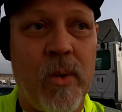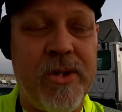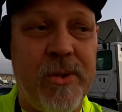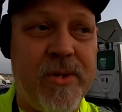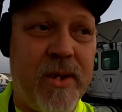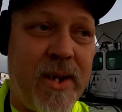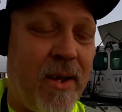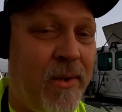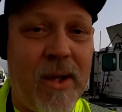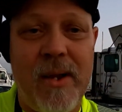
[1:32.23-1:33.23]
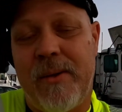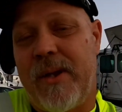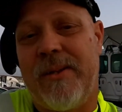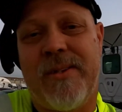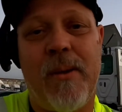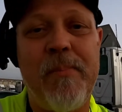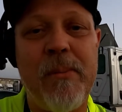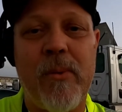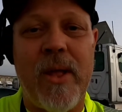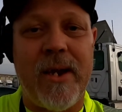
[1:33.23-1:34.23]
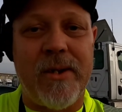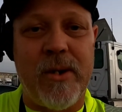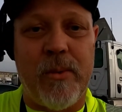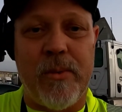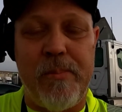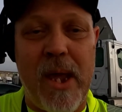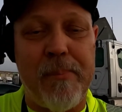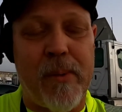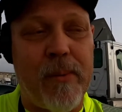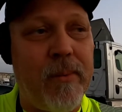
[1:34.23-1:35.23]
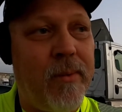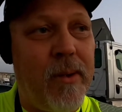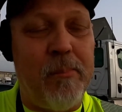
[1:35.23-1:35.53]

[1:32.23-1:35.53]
Once you sit down, some people like to do it with paper